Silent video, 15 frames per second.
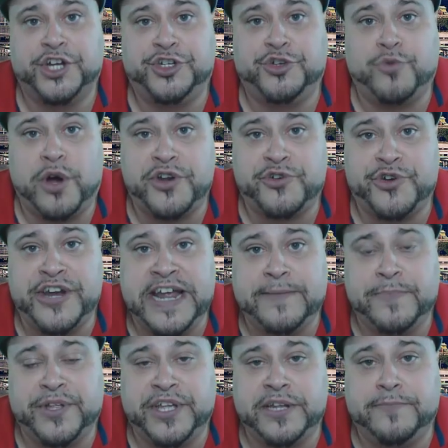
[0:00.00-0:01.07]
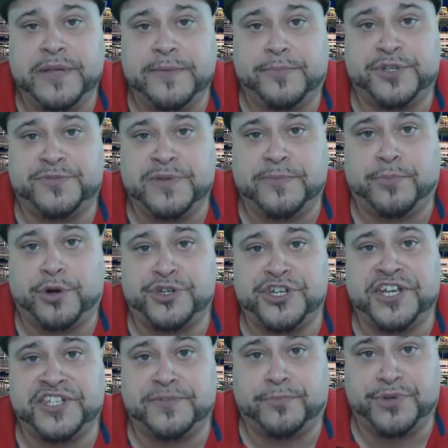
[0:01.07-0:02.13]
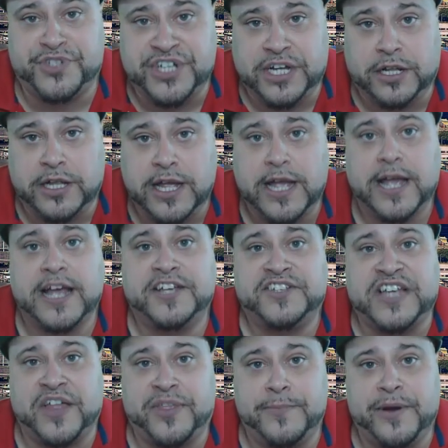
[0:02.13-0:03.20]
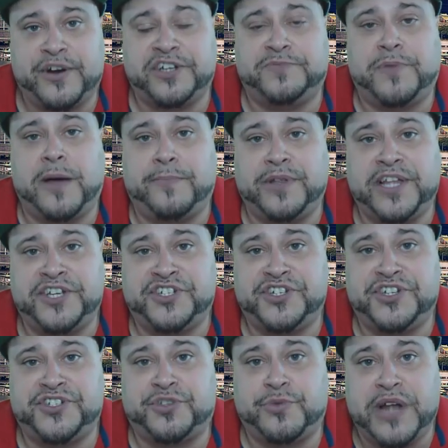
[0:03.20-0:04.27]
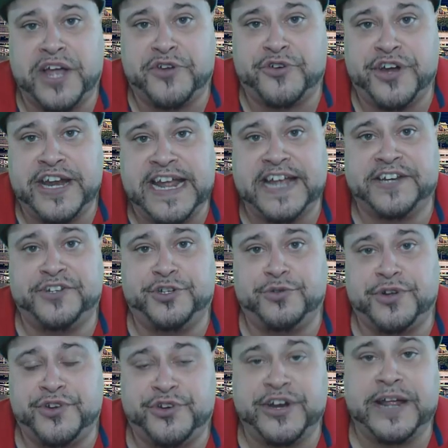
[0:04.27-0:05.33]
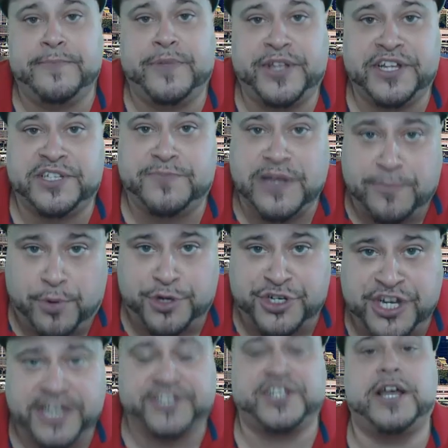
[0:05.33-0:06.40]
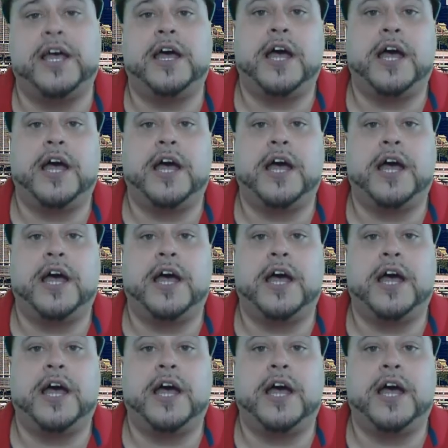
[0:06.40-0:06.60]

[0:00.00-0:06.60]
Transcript: 208 million people speak Portuguese in Brazil. South America's population is 308, and 208 million speak Portuguese.